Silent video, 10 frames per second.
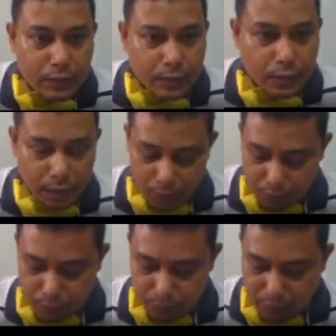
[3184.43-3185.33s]

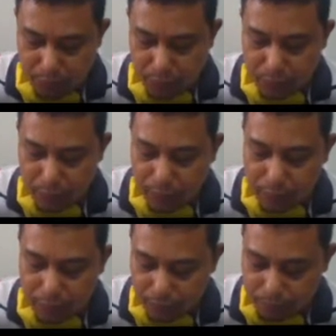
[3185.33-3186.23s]
curly bracket,
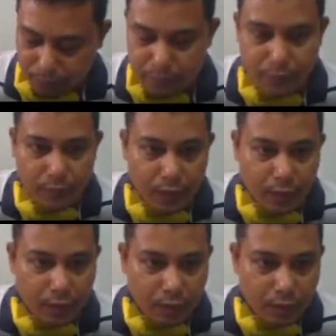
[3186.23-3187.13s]
then
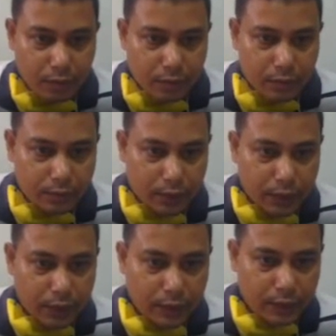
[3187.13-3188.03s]
so we can
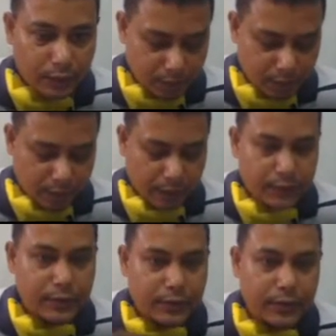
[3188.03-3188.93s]
write this
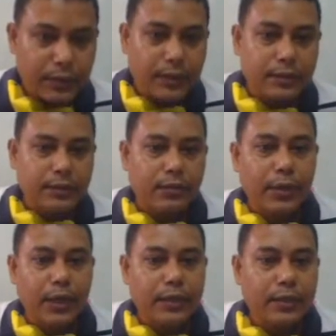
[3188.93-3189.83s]
x. Let us
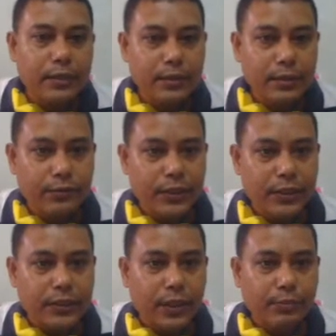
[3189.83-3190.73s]
combine if it is
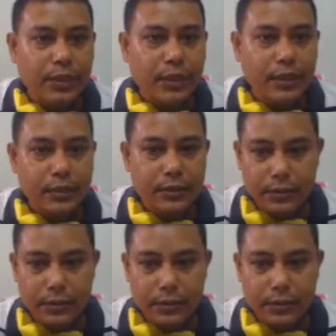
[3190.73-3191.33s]
coming like this.